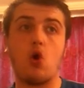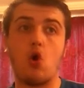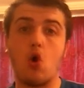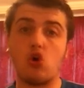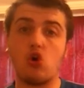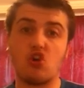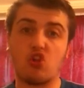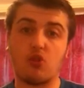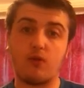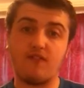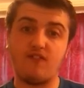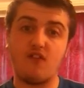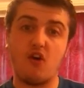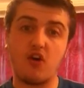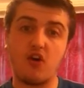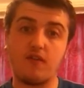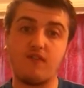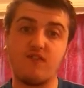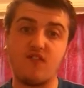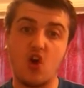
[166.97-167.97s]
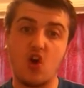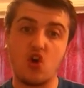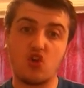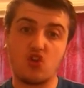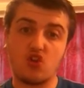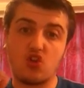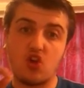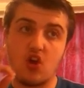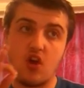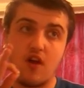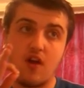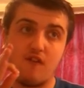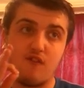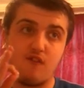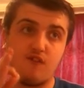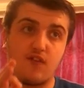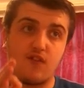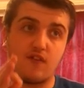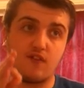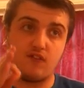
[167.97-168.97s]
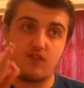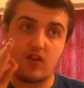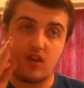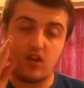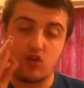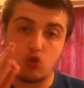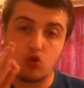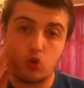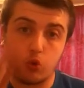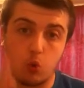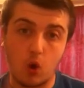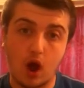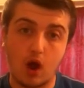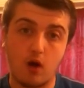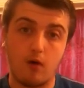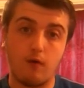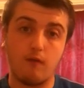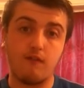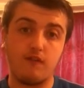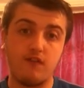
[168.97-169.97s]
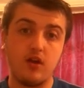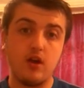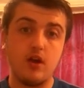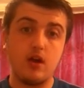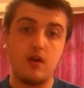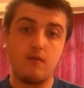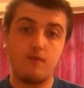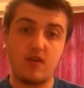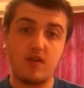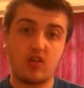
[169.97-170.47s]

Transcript: August the 31st, 1512.